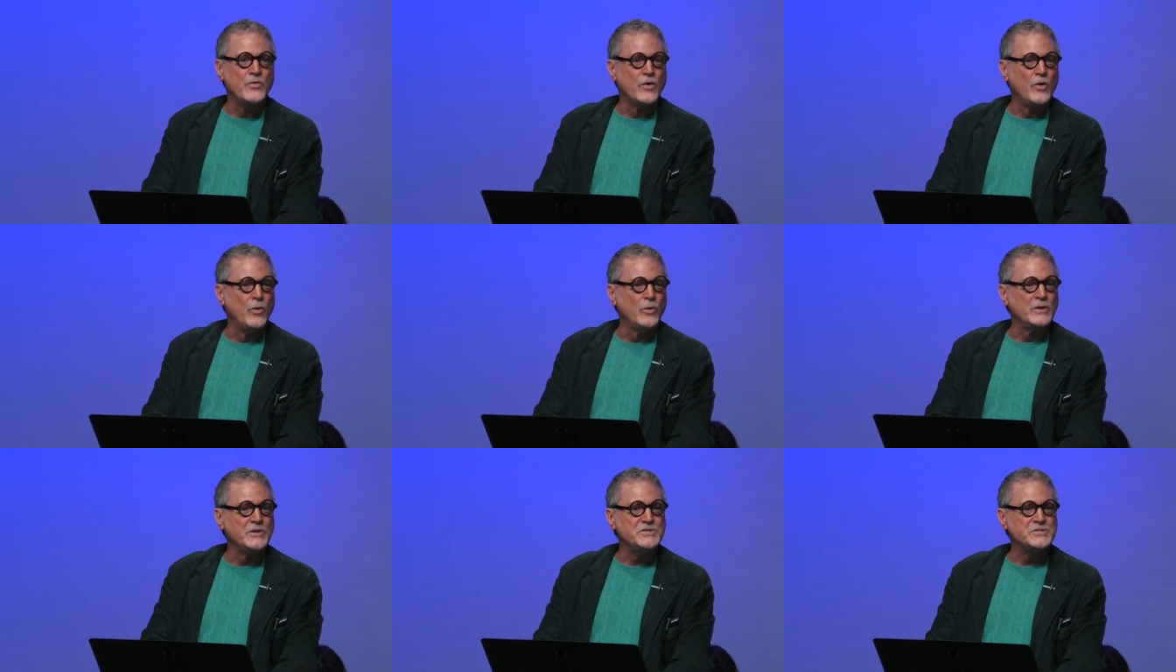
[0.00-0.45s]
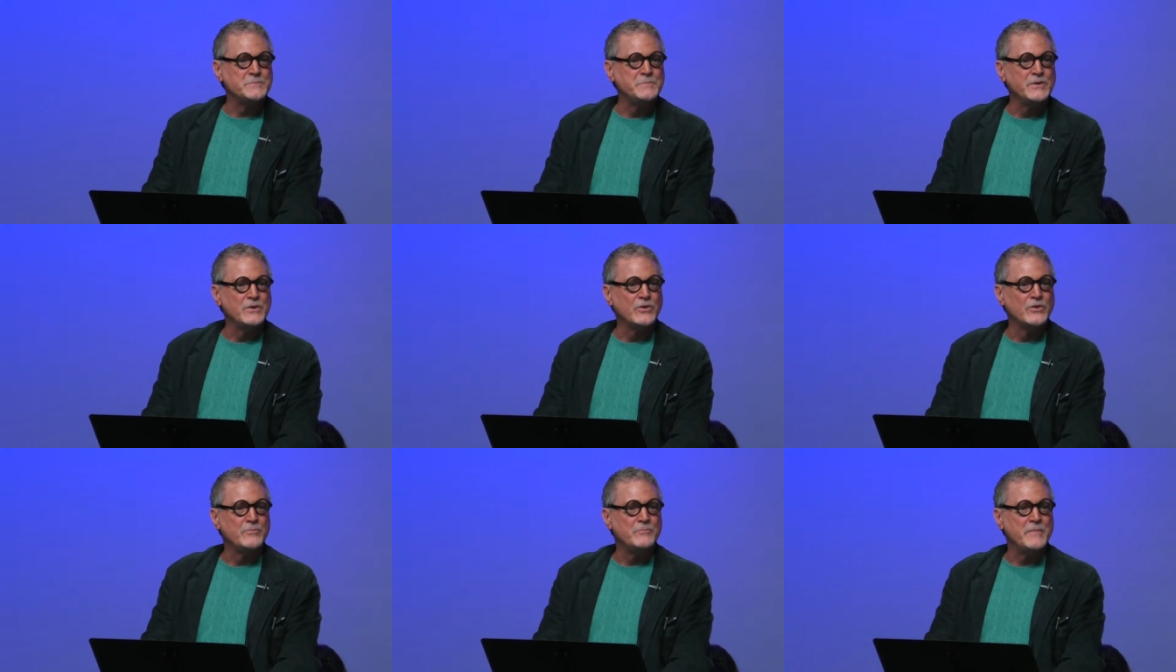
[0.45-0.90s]
the Holy
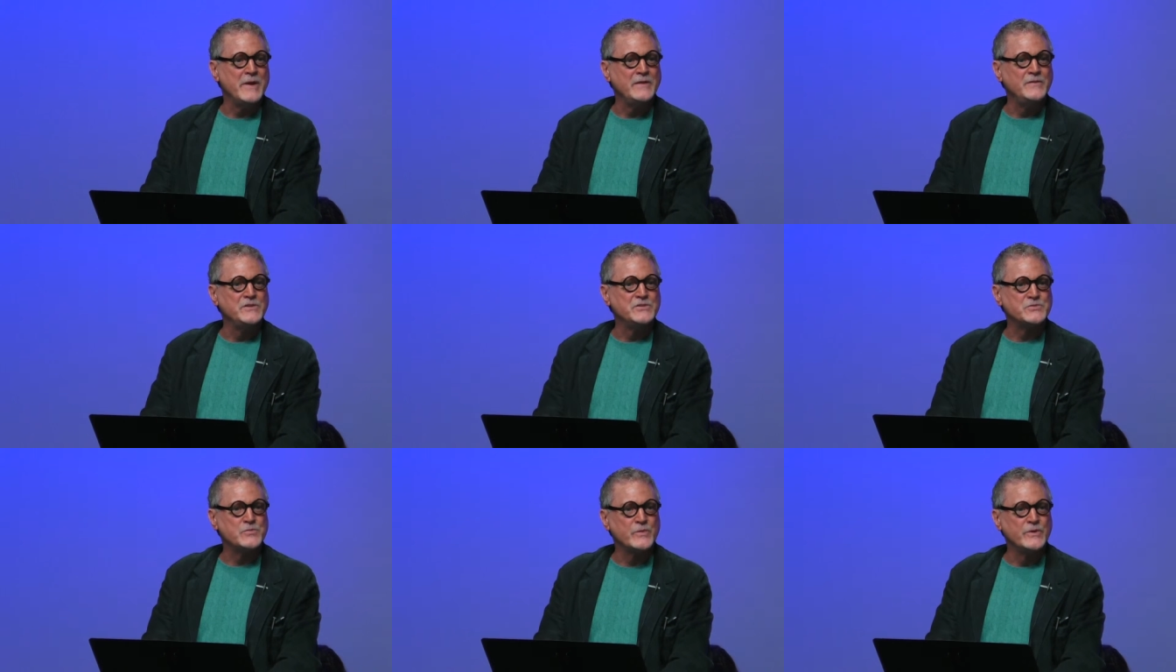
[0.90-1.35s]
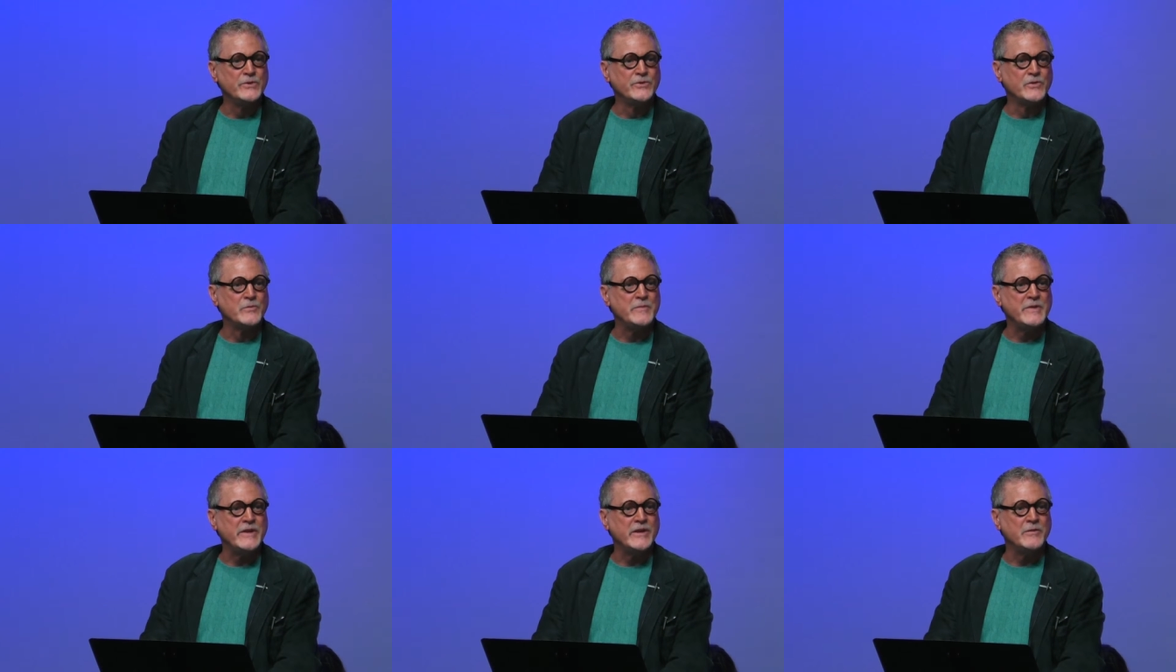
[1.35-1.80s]
Spirit made this real
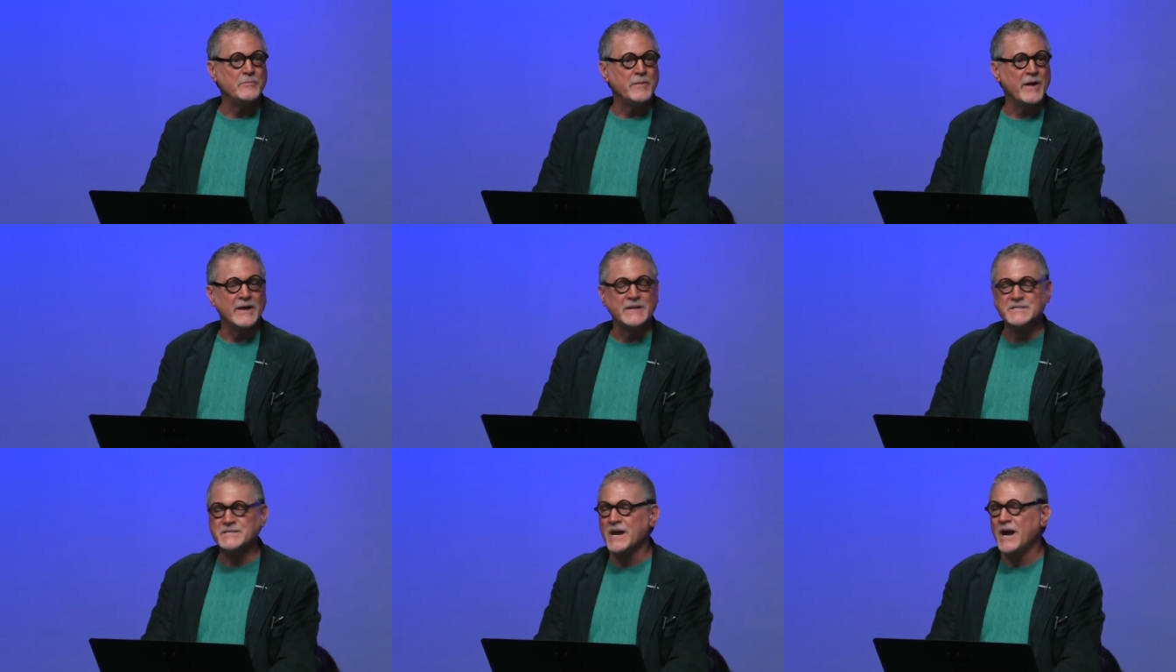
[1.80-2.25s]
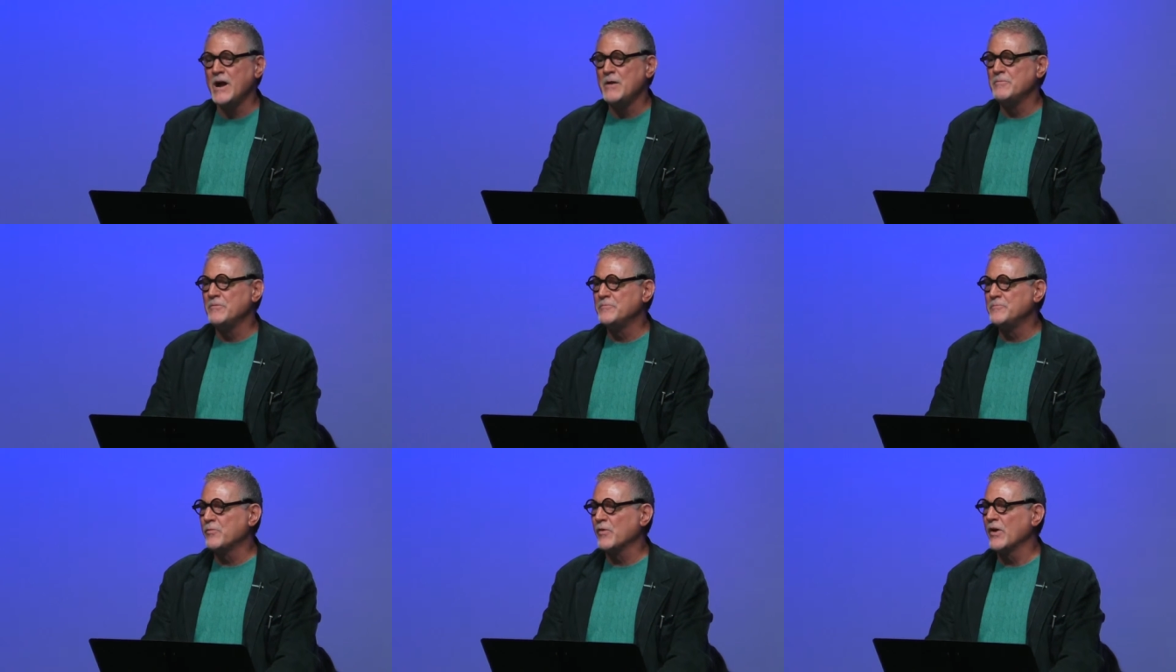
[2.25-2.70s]
to me in my
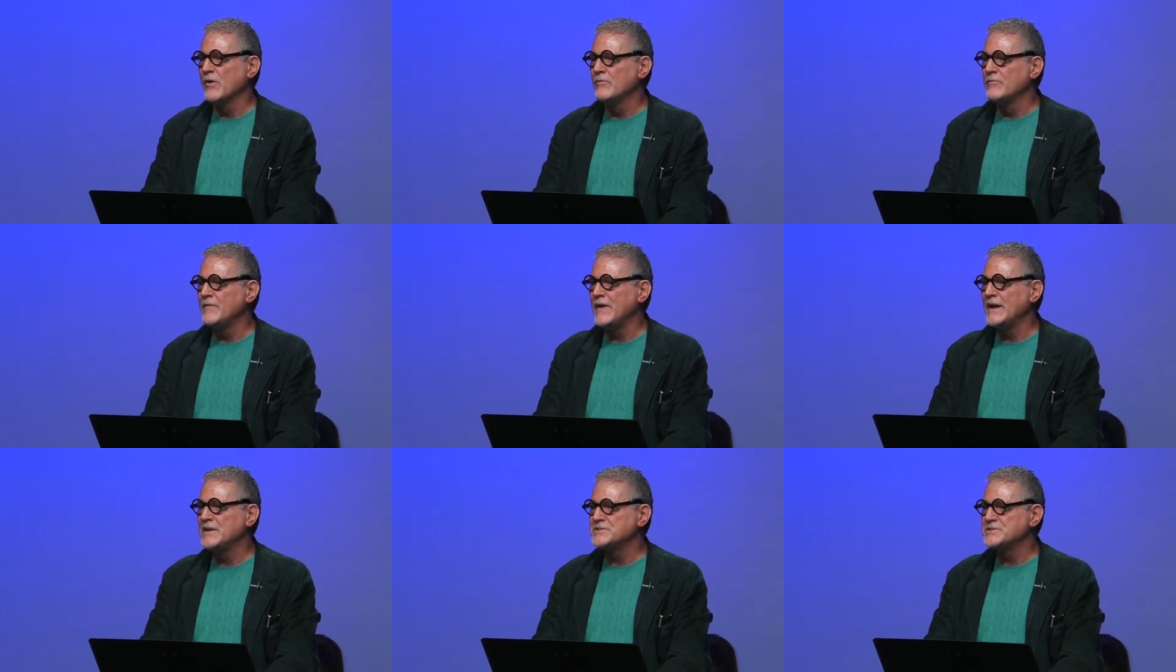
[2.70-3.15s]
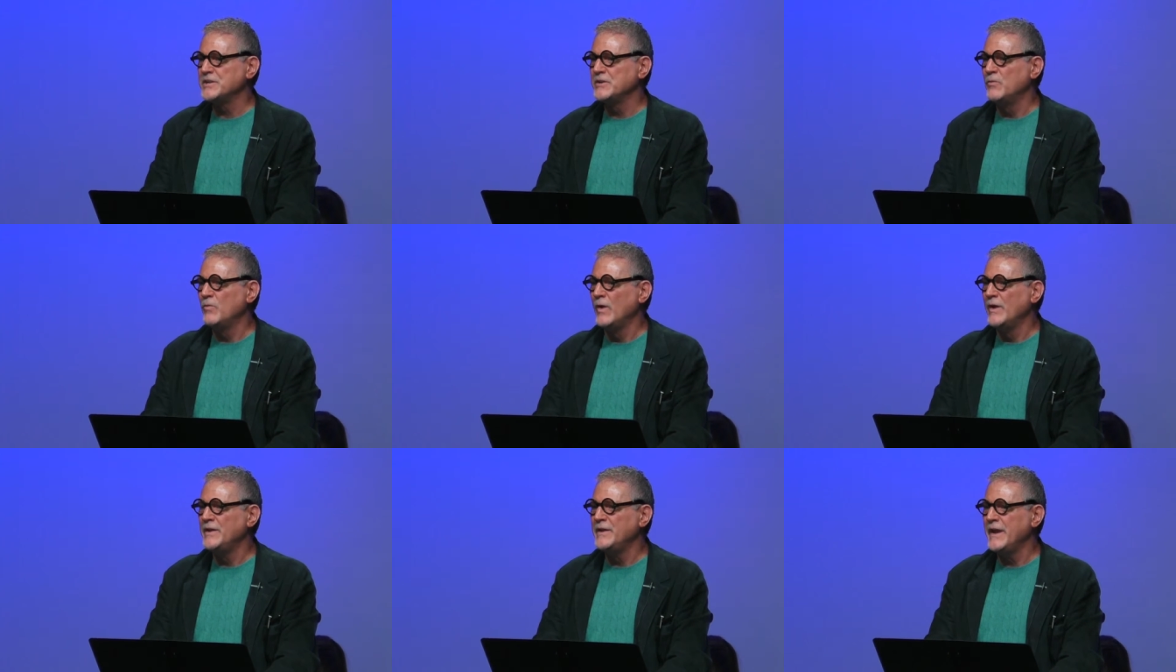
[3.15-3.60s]
time of prayer and
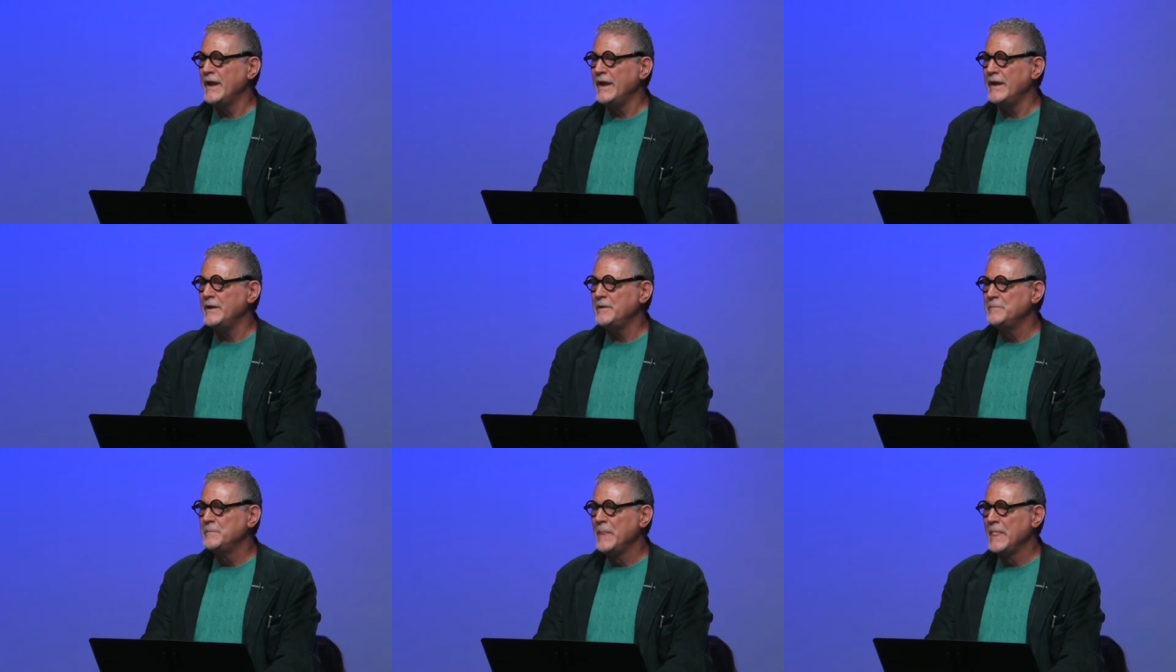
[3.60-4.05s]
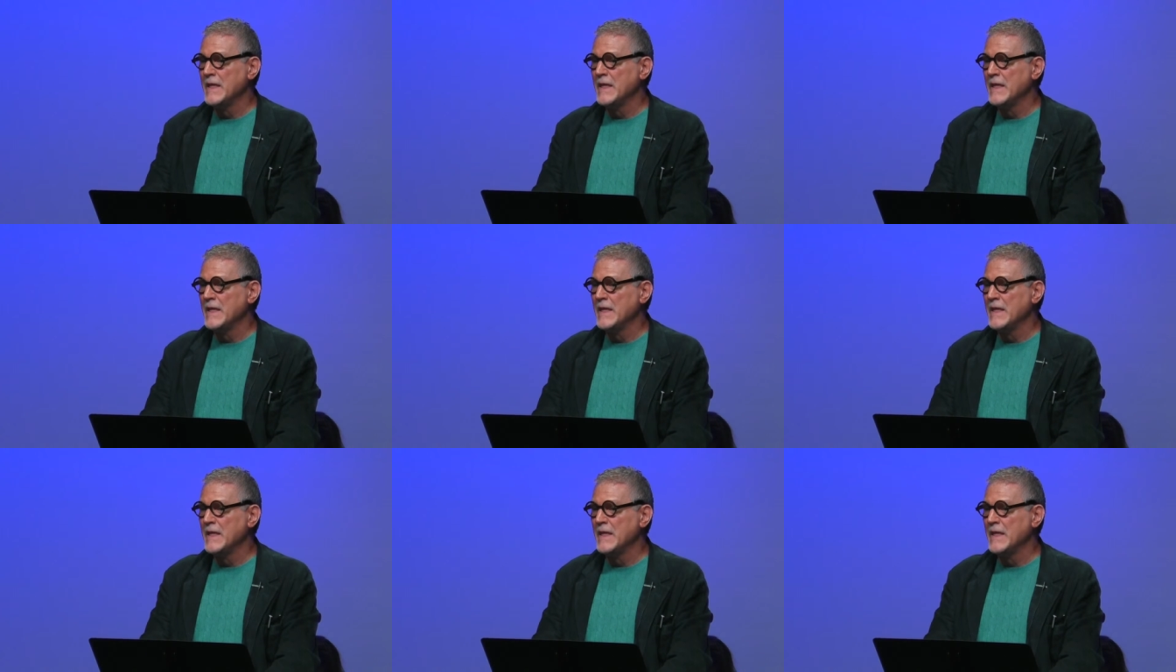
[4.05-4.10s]
fasting one day.